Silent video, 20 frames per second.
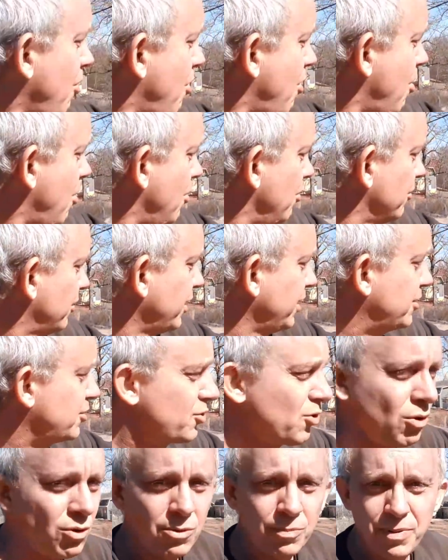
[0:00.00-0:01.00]
all the
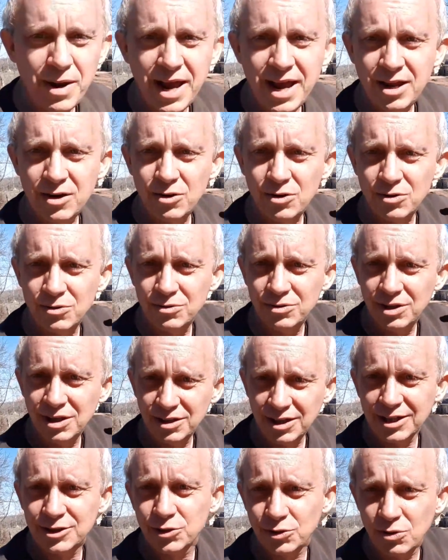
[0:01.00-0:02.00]
solar panel
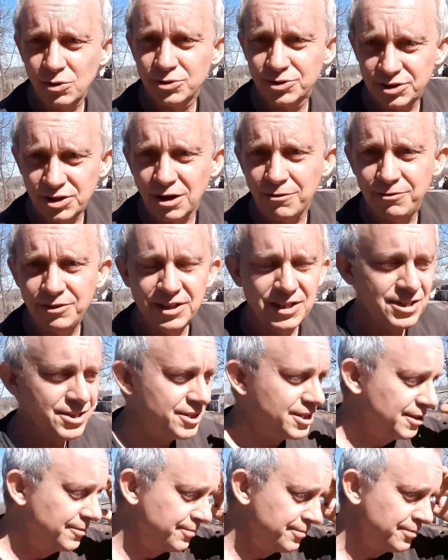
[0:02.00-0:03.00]
electrical stuff
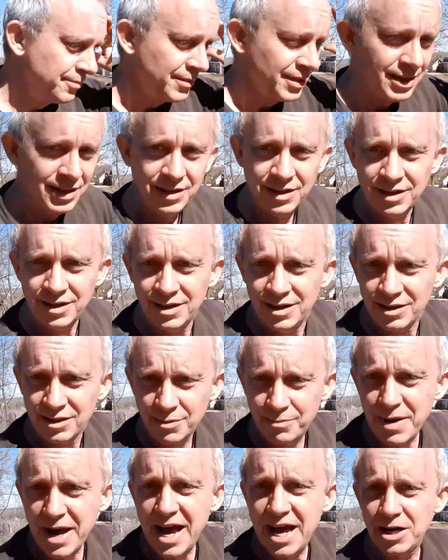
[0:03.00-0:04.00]
is.
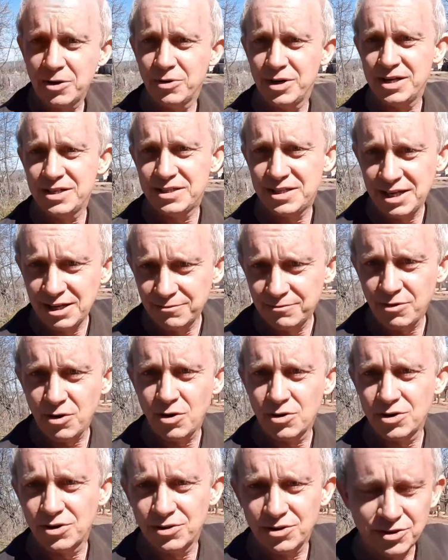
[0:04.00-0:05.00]
The batteries, the
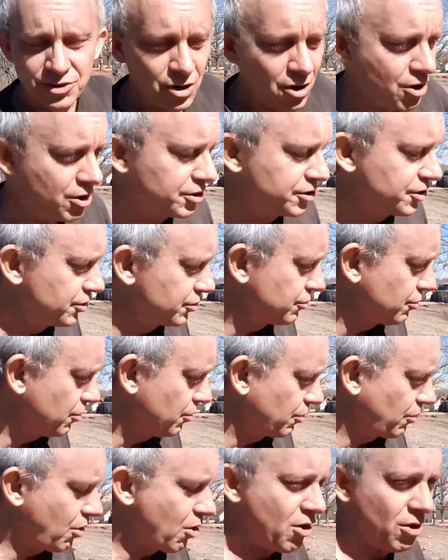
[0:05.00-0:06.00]
inverter, the charge
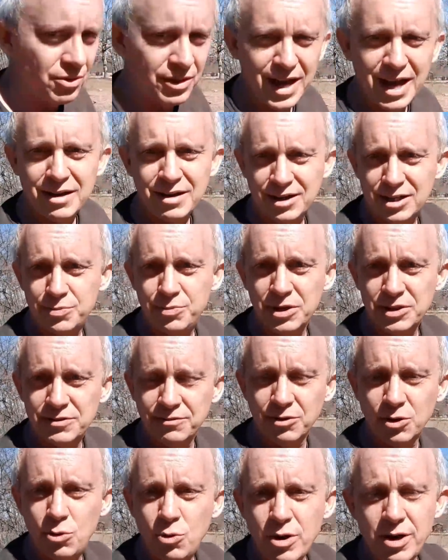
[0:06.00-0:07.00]
controller, all that
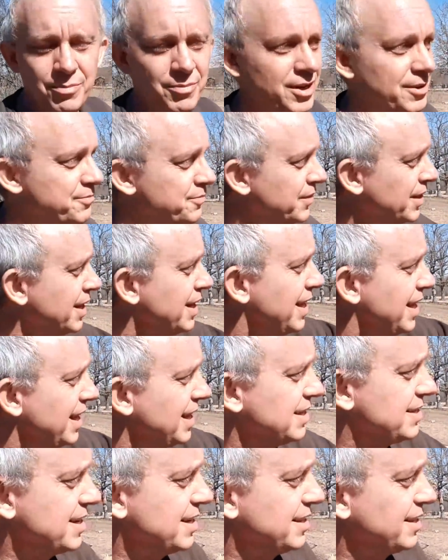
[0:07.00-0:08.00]
expensive equipment
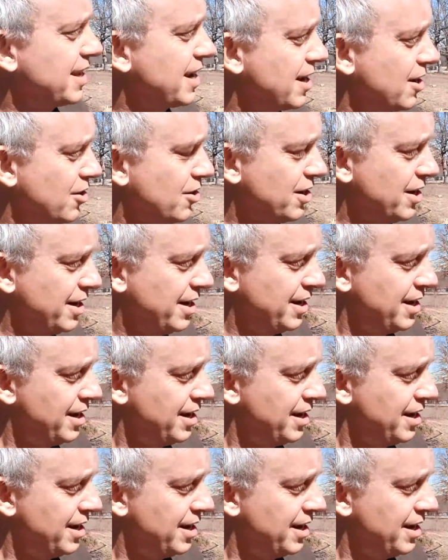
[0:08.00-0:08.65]
is in there.